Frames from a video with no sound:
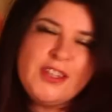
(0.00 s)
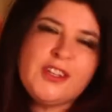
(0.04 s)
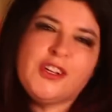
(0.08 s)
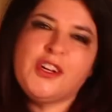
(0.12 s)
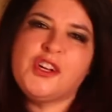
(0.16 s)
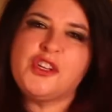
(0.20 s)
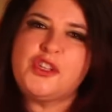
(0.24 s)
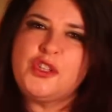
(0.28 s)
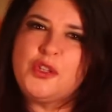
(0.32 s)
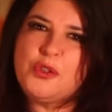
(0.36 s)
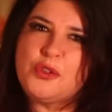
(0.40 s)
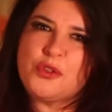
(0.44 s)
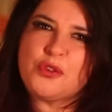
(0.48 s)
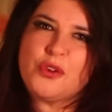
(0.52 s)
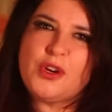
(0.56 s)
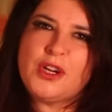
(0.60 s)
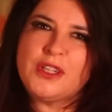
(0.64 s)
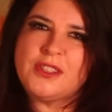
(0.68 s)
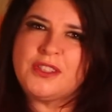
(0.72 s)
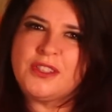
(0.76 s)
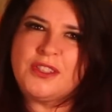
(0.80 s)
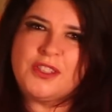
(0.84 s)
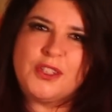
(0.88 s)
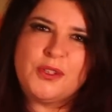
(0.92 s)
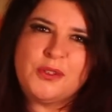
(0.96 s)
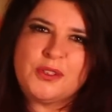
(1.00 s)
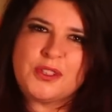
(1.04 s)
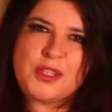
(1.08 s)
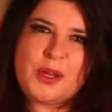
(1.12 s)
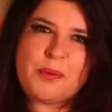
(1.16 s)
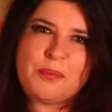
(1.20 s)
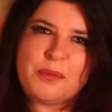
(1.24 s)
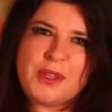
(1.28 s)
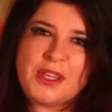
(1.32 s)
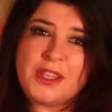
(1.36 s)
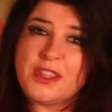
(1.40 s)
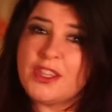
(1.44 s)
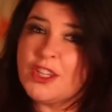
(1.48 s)
and you try to do
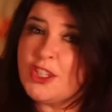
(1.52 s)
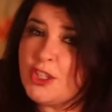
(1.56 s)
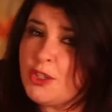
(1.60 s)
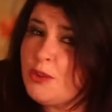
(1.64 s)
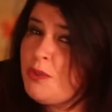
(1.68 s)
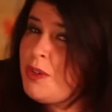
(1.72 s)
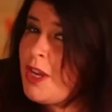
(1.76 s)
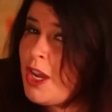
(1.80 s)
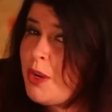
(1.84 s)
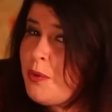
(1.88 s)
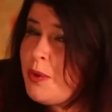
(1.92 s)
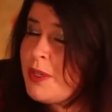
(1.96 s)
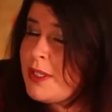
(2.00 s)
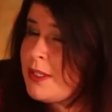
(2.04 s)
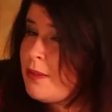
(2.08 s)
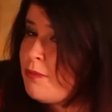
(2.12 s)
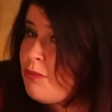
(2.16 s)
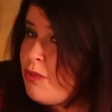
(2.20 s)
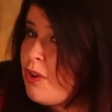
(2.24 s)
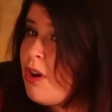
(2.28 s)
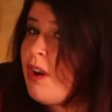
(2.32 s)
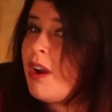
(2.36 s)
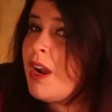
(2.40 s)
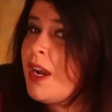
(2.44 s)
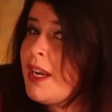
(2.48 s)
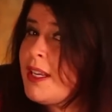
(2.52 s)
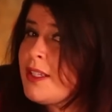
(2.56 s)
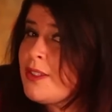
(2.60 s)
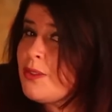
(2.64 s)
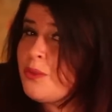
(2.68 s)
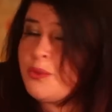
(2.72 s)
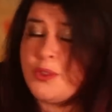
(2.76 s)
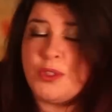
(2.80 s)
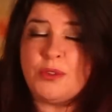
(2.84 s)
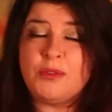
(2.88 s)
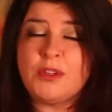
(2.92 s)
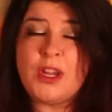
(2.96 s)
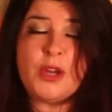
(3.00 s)
something that you know isn't right,
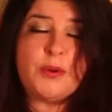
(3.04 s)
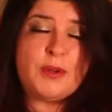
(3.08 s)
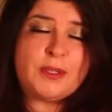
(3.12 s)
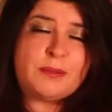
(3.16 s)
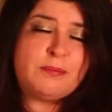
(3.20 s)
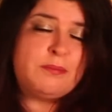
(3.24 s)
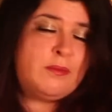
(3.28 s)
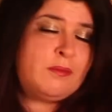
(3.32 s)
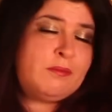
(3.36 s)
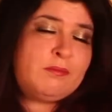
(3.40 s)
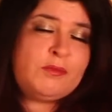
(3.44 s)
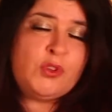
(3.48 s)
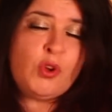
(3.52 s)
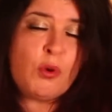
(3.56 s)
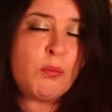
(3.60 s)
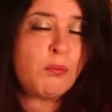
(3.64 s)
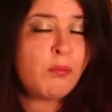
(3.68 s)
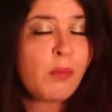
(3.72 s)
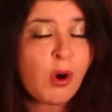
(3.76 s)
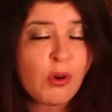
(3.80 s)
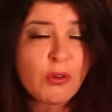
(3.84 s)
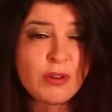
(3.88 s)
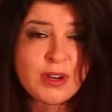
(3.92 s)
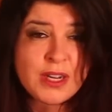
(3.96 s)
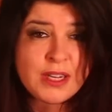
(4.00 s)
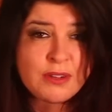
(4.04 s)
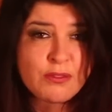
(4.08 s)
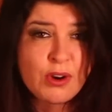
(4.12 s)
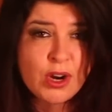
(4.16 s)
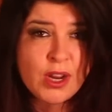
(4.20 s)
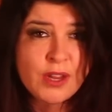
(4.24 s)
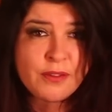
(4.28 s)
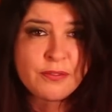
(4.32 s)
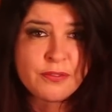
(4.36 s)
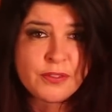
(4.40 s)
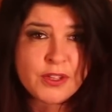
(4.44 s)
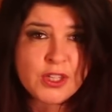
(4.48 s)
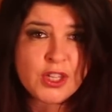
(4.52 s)
or you know is not morally
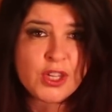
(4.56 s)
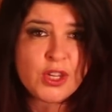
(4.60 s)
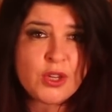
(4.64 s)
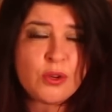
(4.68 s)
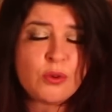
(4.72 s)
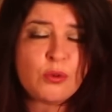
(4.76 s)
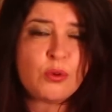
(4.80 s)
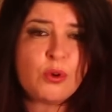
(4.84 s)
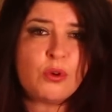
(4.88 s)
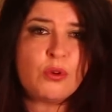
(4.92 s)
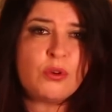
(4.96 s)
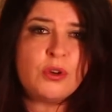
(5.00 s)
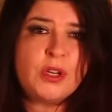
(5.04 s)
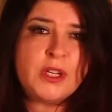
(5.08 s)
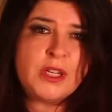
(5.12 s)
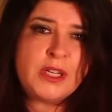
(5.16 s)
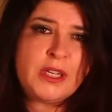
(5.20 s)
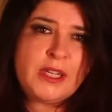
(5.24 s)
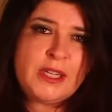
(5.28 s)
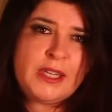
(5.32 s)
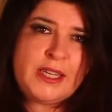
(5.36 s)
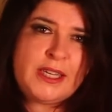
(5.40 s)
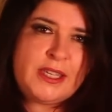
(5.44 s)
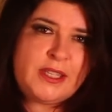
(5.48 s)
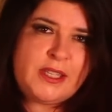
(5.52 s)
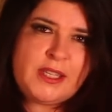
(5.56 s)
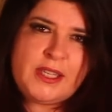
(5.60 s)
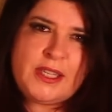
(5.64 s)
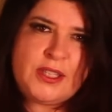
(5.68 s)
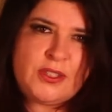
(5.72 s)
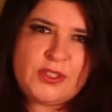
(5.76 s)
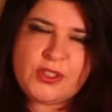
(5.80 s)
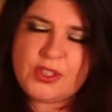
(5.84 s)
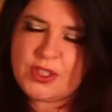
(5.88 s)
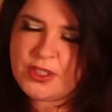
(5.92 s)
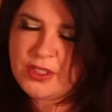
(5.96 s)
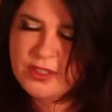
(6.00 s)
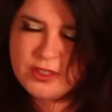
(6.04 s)
right for you, or it
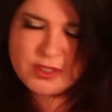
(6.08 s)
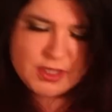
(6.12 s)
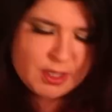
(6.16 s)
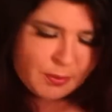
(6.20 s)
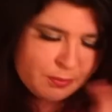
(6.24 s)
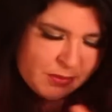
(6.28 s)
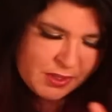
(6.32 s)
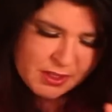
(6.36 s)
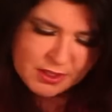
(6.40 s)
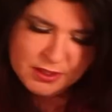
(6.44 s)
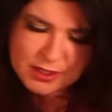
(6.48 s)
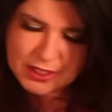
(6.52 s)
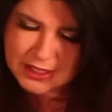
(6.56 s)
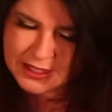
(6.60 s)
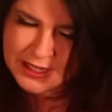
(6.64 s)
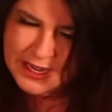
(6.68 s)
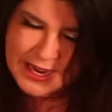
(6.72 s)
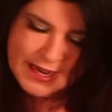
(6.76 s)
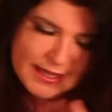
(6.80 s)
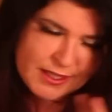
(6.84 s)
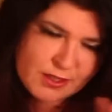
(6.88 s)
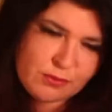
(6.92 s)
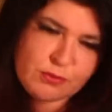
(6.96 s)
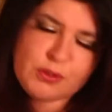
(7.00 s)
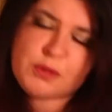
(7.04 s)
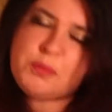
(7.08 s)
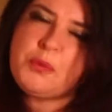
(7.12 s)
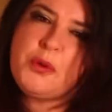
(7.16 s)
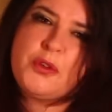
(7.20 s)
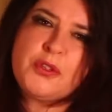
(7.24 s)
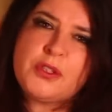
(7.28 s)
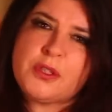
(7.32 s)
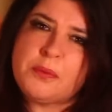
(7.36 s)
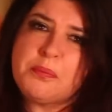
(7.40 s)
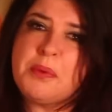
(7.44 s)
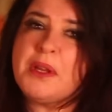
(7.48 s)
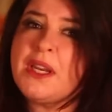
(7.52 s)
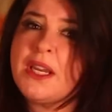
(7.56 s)
is just something that lacks
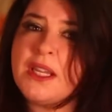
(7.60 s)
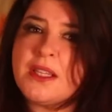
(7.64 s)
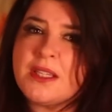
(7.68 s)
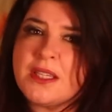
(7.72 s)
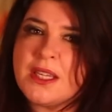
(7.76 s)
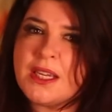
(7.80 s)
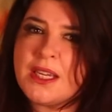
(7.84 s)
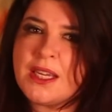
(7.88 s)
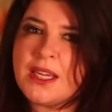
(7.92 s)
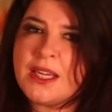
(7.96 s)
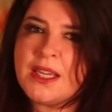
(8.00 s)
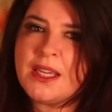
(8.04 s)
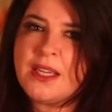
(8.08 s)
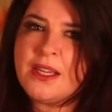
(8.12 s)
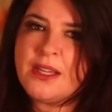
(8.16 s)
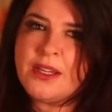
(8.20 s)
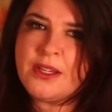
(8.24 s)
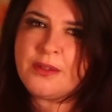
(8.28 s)
responsibility,